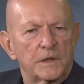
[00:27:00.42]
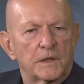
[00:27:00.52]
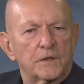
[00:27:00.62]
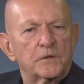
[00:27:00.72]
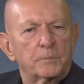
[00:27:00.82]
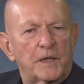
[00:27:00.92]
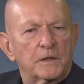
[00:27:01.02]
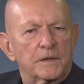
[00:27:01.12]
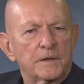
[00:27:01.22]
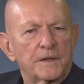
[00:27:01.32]

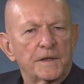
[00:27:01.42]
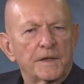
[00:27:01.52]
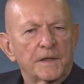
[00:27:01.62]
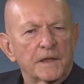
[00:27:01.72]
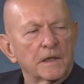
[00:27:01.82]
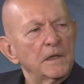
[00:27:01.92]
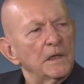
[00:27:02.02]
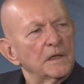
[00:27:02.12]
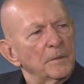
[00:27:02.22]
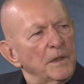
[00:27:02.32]
unexpected. And he
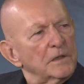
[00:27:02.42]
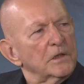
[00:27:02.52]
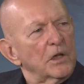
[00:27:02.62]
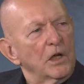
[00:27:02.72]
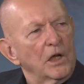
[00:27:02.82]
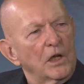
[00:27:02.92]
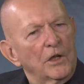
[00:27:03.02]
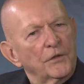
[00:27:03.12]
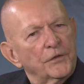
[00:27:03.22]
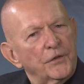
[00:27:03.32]
had to make the
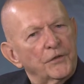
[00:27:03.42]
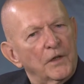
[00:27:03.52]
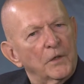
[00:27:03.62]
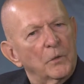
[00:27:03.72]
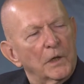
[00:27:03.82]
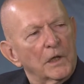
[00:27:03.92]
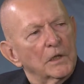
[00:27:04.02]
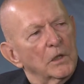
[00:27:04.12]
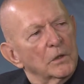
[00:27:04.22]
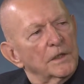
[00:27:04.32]
calls to say, we're
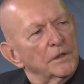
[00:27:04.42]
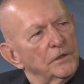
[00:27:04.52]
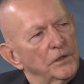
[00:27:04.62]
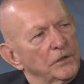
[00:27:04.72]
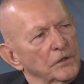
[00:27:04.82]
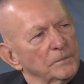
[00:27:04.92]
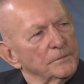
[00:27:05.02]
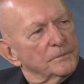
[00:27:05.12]
go to continue.